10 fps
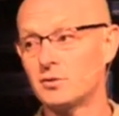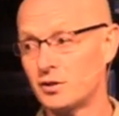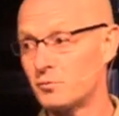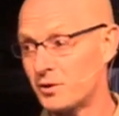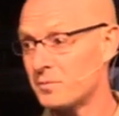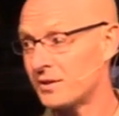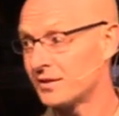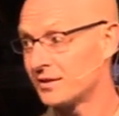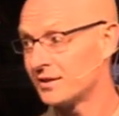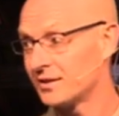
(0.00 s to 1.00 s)
Are you with me?
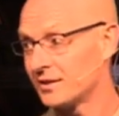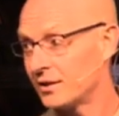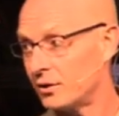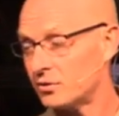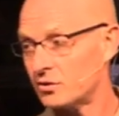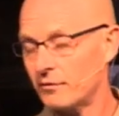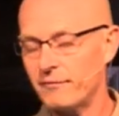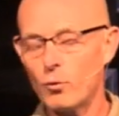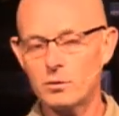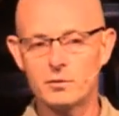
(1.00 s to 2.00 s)
Here's
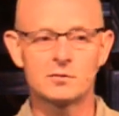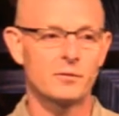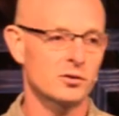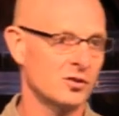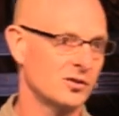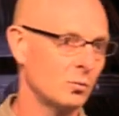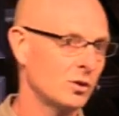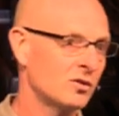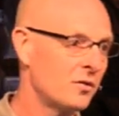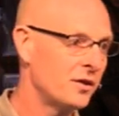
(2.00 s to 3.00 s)
four of those verses in
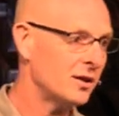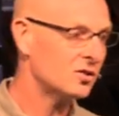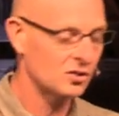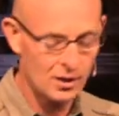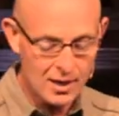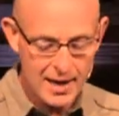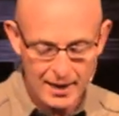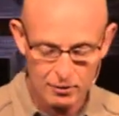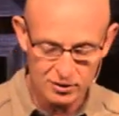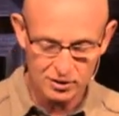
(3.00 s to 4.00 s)
which this
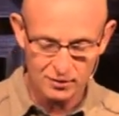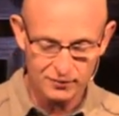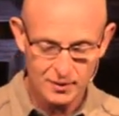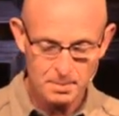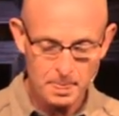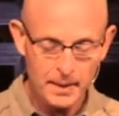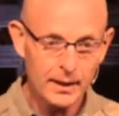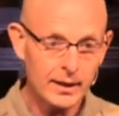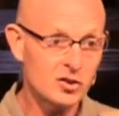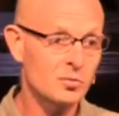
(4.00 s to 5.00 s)
narrative
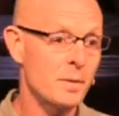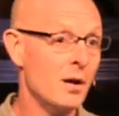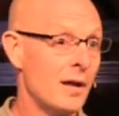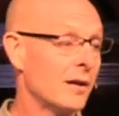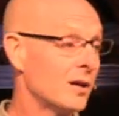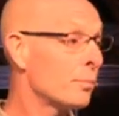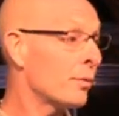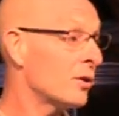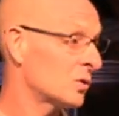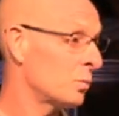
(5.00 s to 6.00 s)
is spelled out in
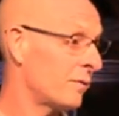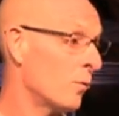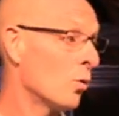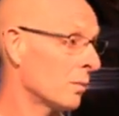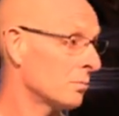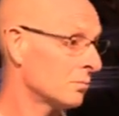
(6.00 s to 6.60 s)
principle form.